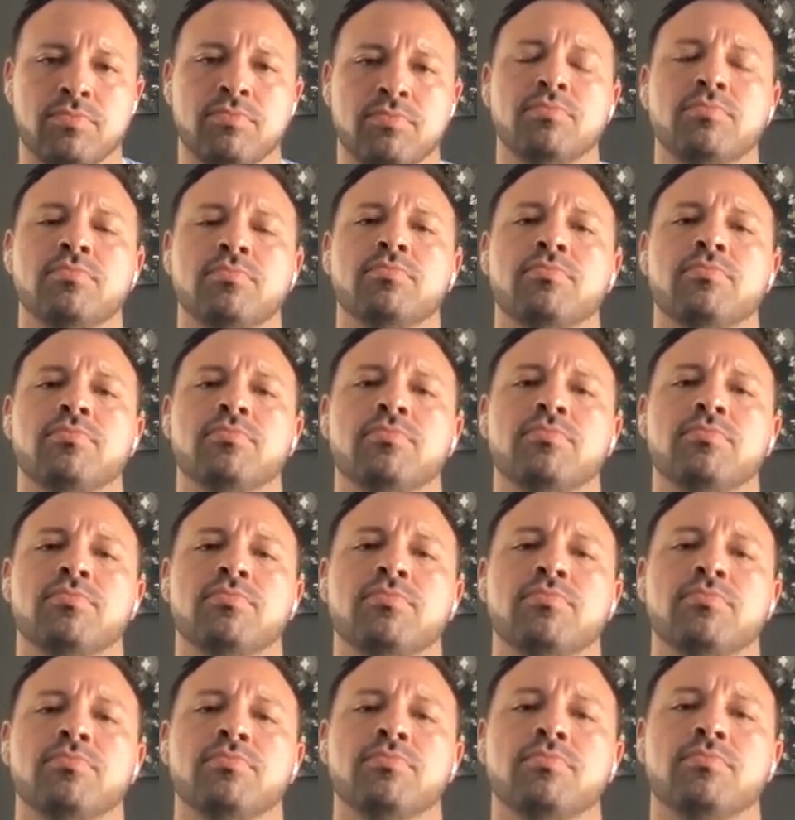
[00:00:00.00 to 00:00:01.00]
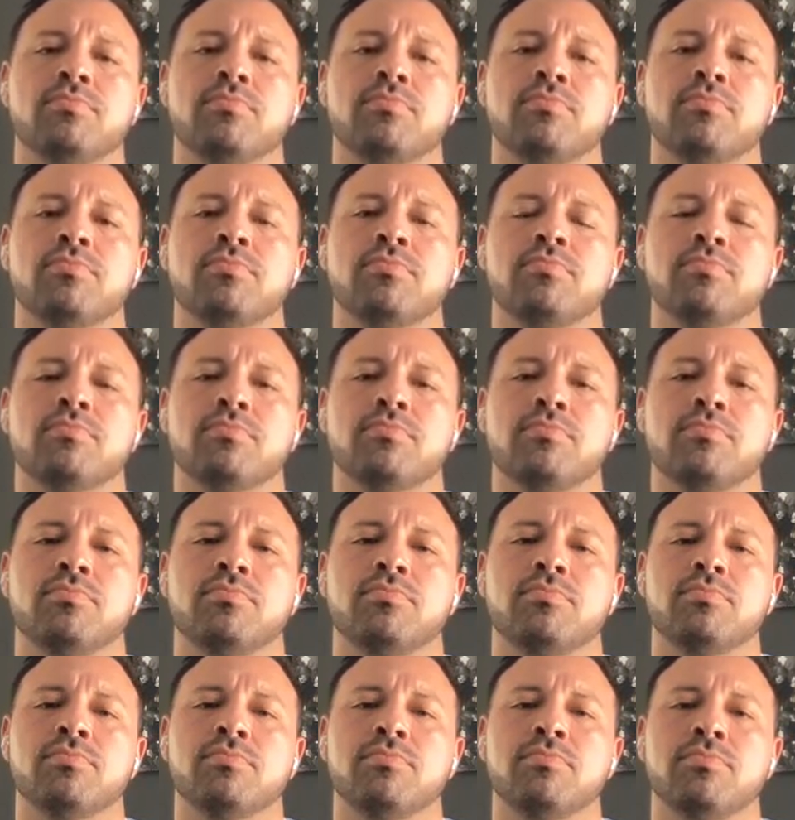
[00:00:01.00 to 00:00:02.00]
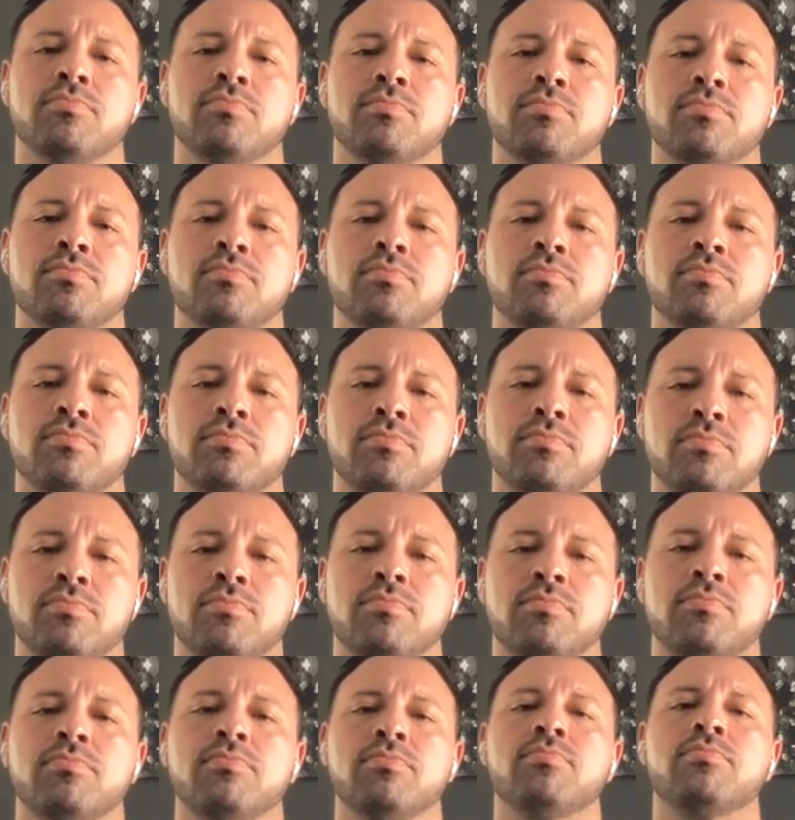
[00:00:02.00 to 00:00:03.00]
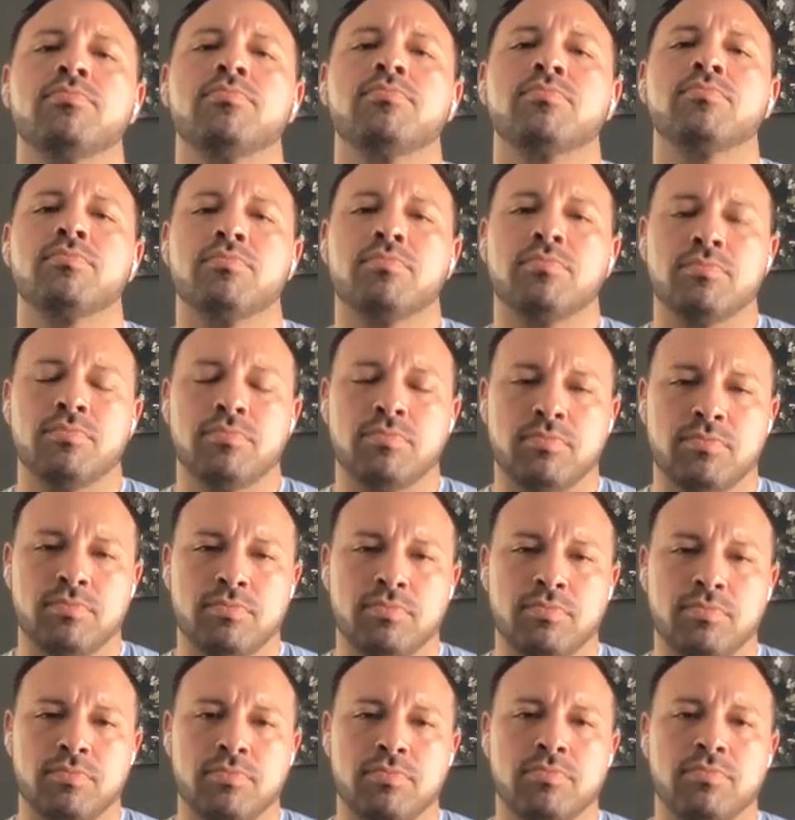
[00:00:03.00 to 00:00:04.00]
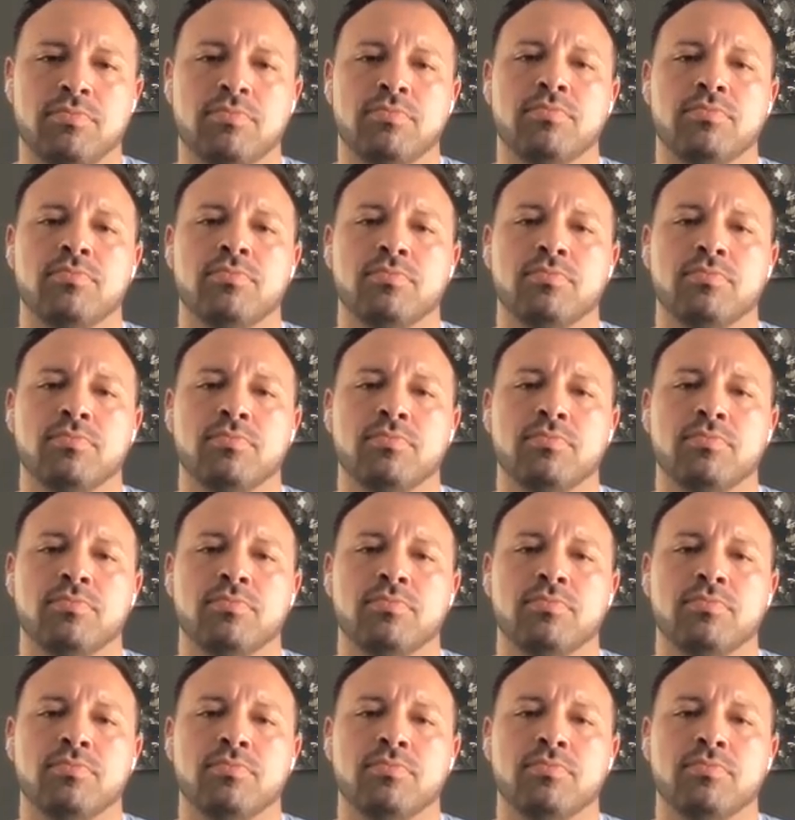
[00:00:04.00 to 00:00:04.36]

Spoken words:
(silent)